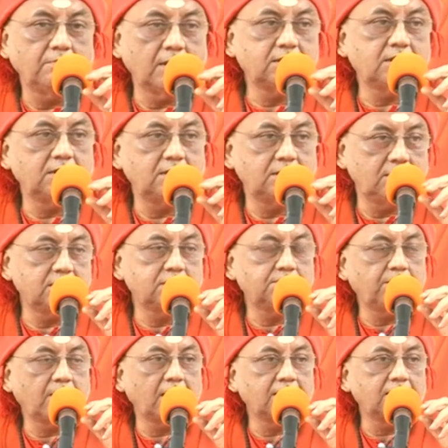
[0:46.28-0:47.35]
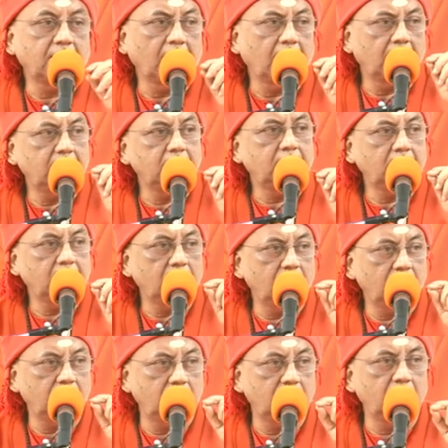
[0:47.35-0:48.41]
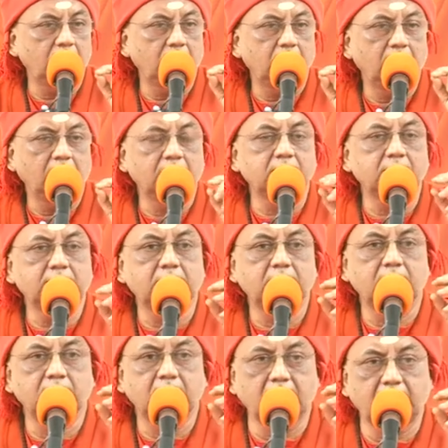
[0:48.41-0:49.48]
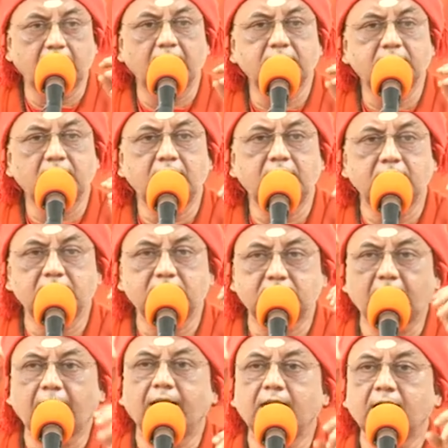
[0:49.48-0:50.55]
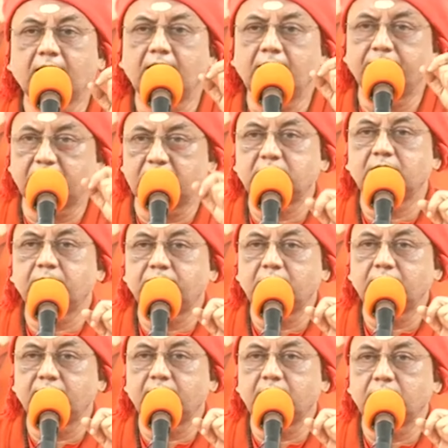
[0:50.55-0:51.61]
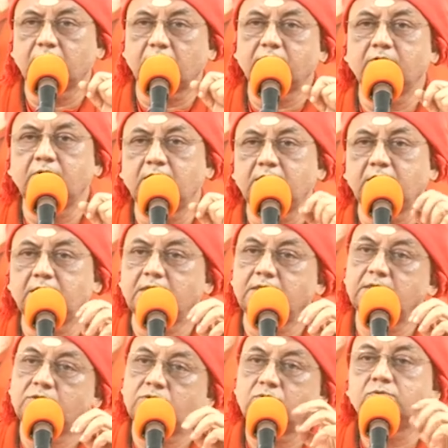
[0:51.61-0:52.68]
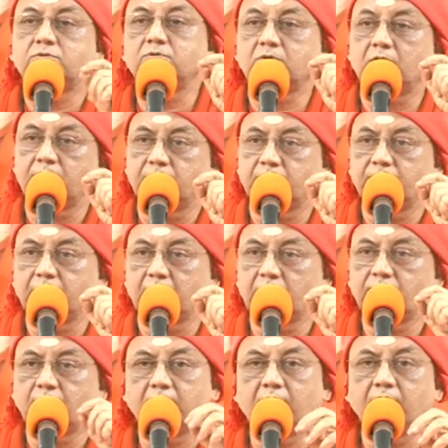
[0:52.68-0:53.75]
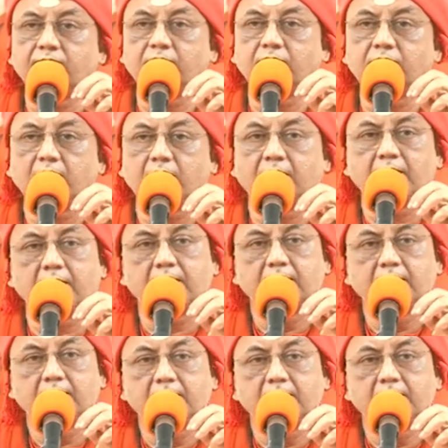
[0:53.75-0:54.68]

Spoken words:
method, this path, anything you do, it is, the result is directly perceptible. Not only that, it is susukham. It will give you a